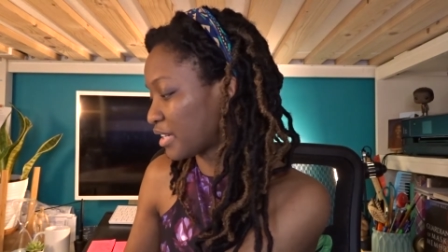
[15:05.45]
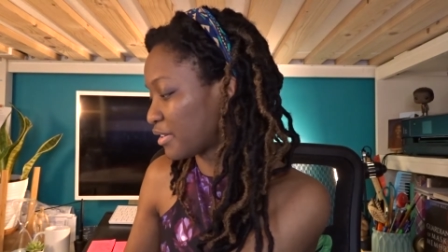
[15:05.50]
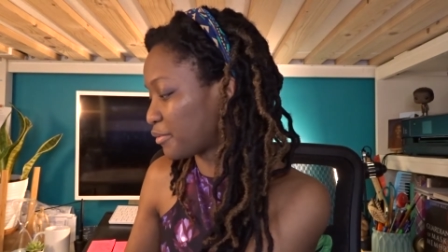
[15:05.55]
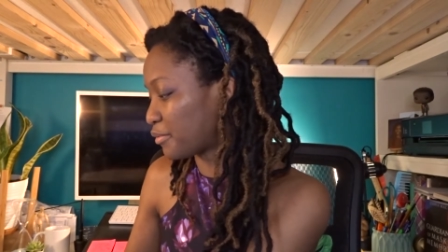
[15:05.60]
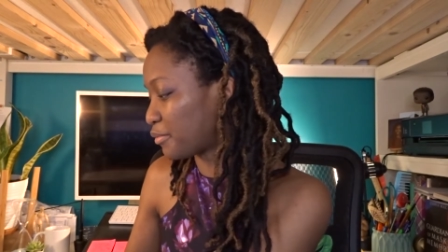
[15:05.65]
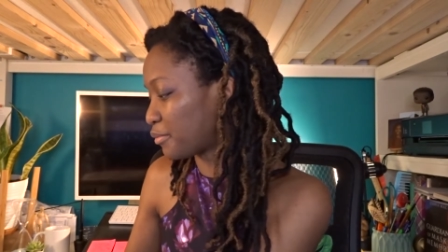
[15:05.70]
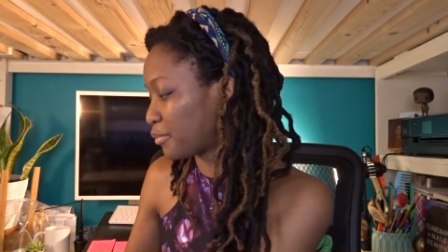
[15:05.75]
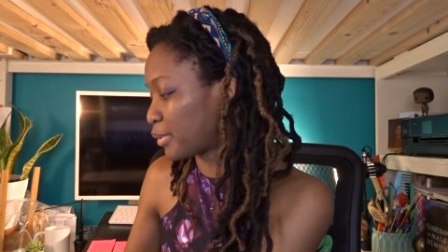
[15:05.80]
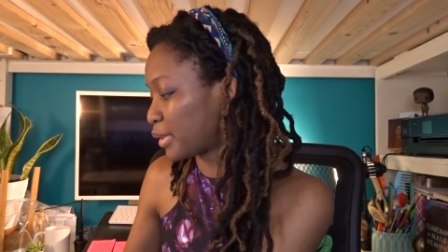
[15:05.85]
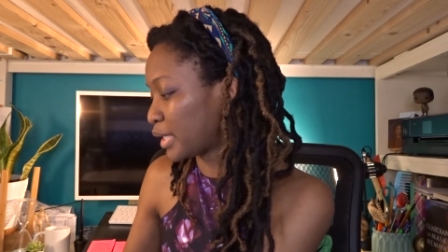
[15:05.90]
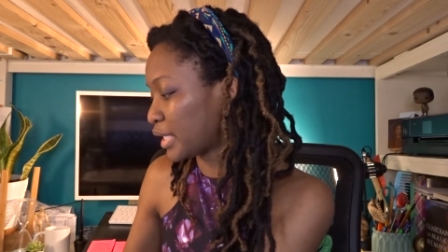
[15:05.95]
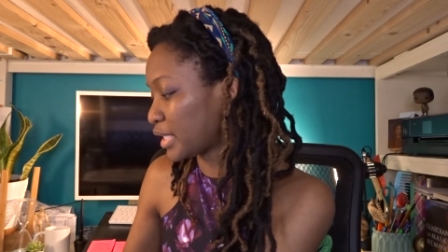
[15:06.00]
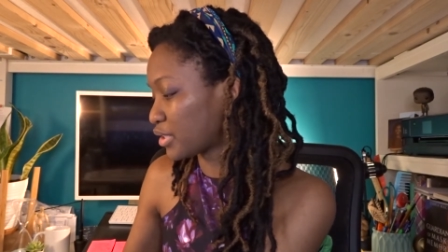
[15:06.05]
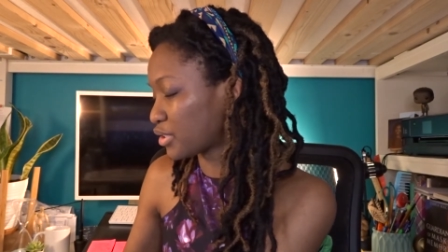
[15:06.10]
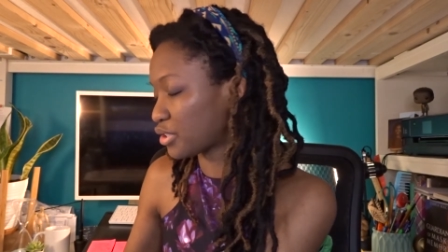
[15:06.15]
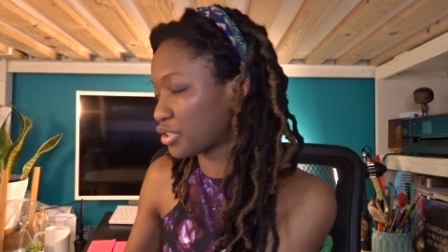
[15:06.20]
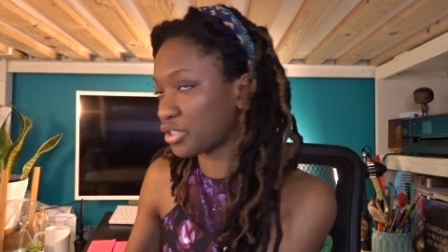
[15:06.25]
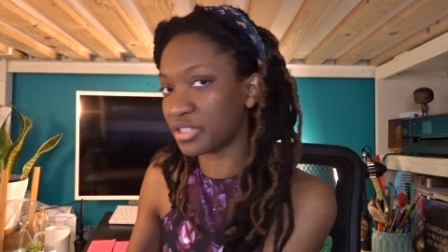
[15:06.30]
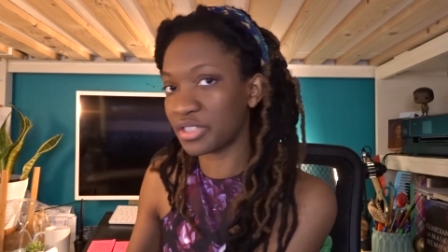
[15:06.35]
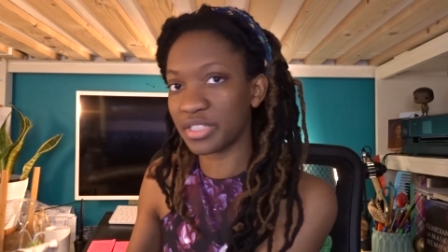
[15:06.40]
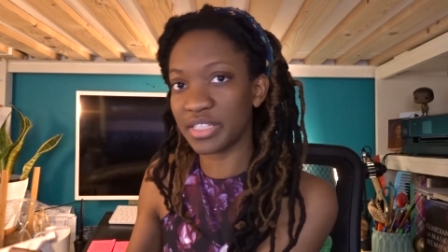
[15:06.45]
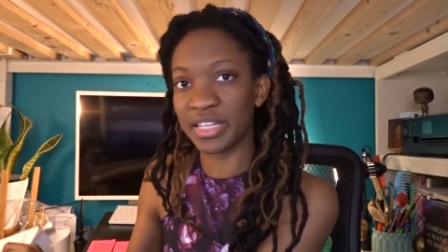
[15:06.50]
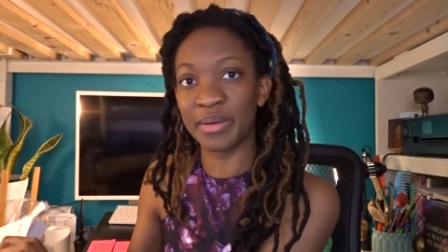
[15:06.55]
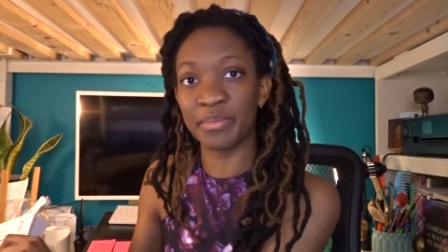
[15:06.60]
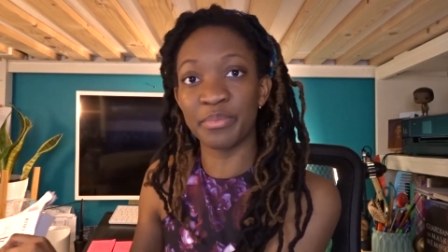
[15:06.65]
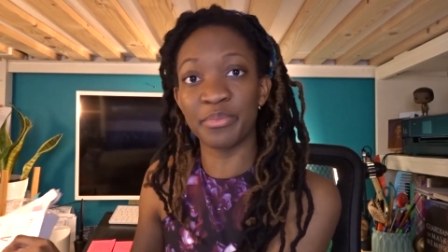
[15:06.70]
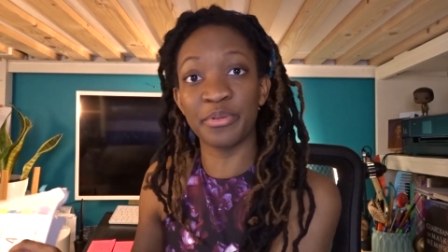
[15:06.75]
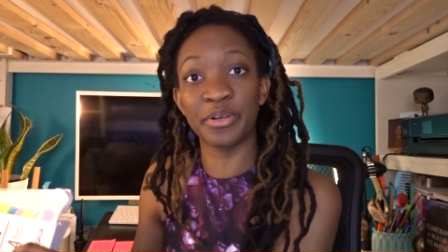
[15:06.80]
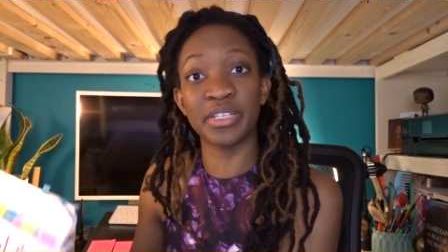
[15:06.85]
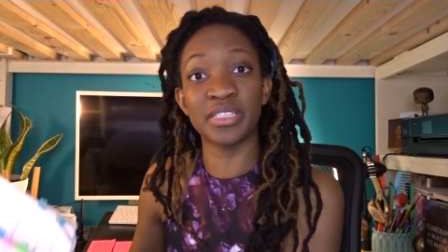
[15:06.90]
of which,
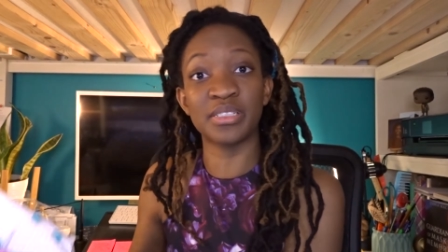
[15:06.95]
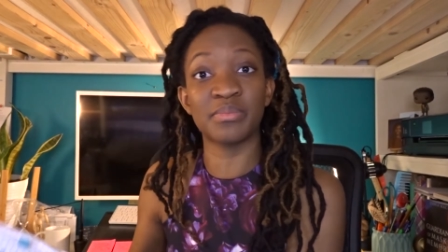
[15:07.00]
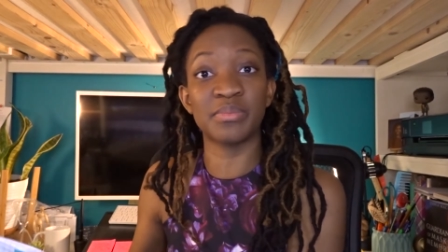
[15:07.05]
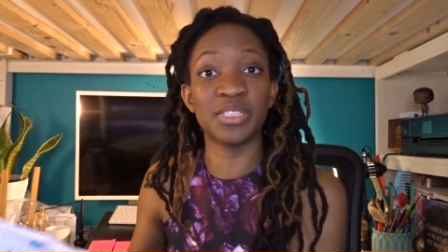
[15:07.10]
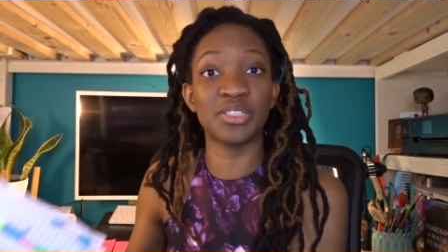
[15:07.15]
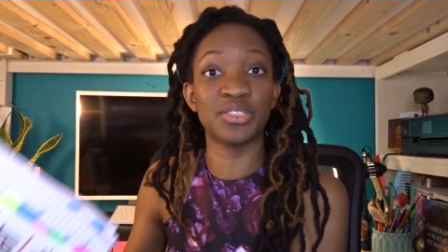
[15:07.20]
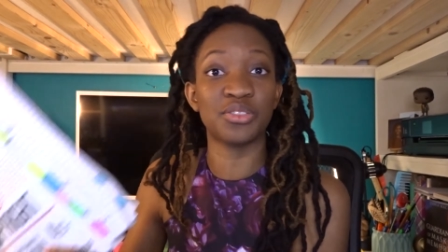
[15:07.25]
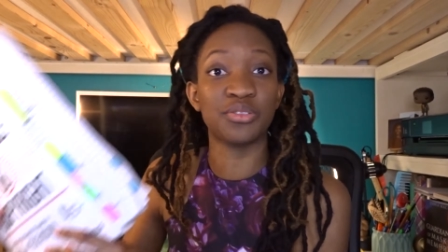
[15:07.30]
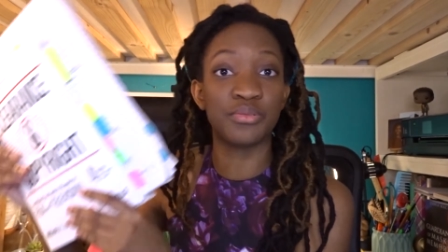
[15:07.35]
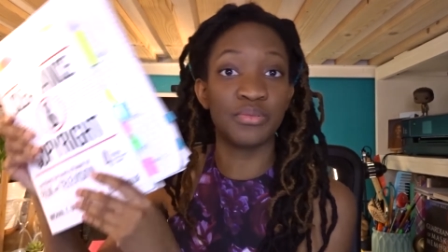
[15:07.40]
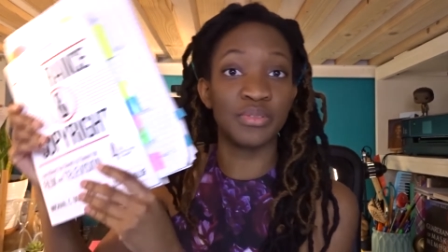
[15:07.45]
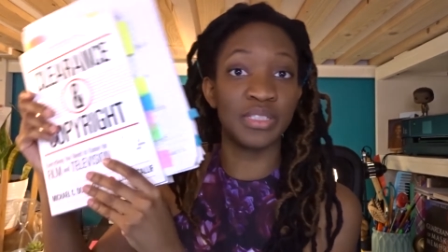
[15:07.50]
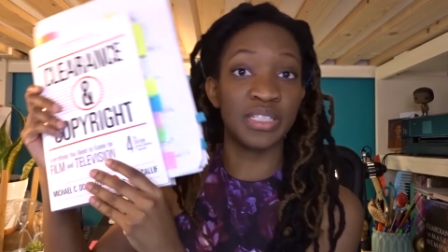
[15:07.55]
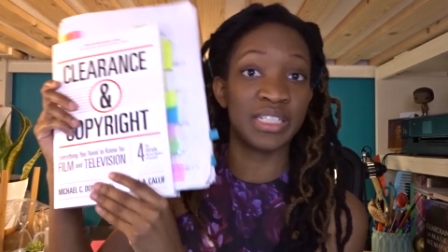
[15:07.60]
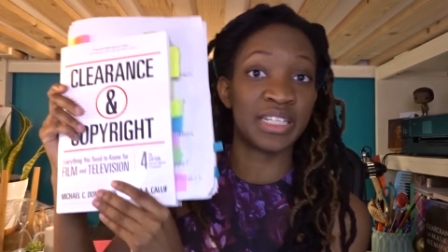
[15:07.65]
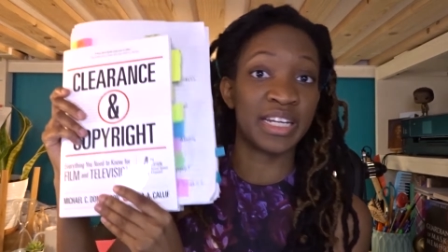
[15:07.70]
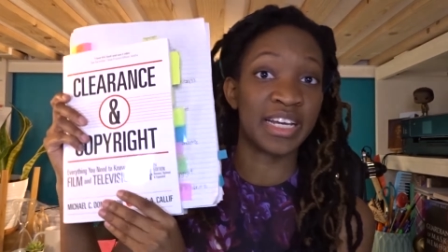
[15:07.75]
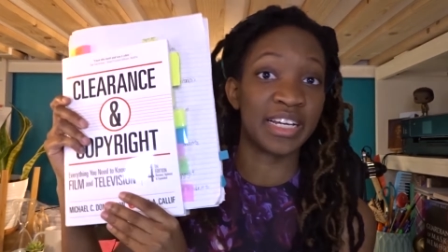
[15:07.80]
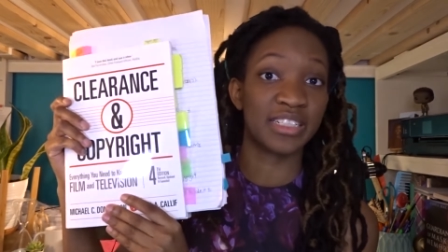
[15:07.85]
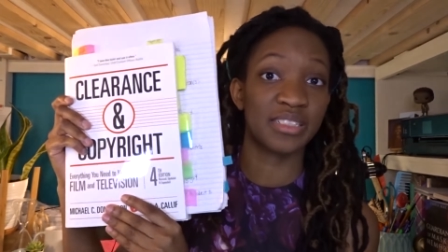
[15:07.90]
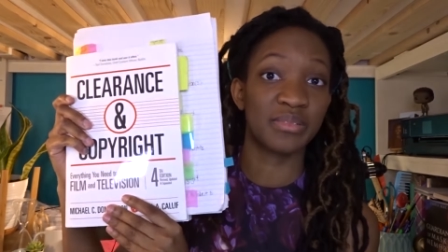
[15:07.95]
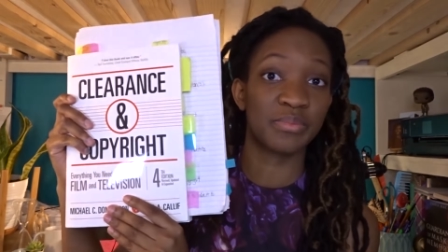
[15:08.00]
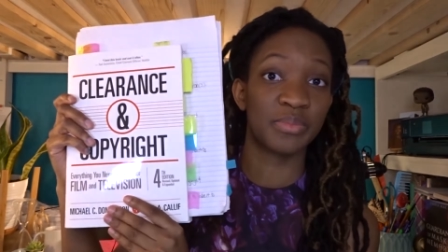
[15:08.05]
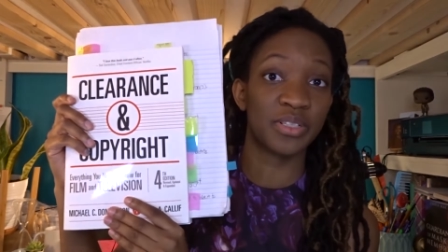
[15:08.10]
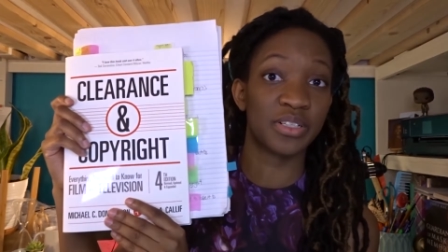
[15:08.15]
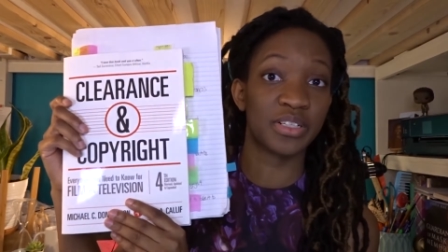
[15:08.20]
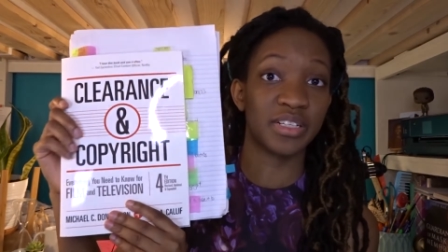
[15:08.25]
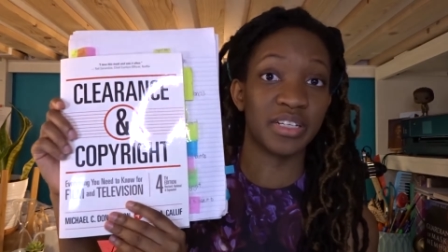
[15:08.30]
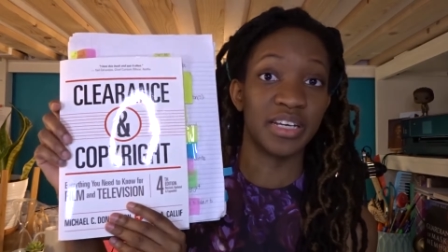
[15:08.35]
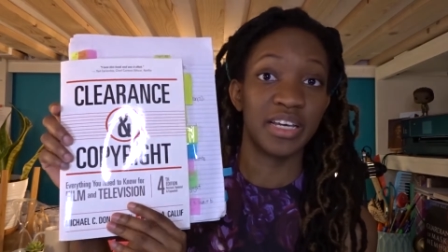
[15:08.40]
that brings me to the next
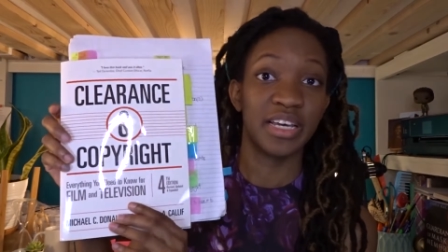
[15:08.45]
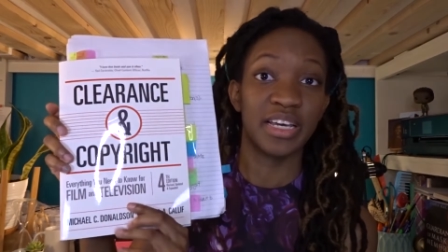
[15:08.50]
book,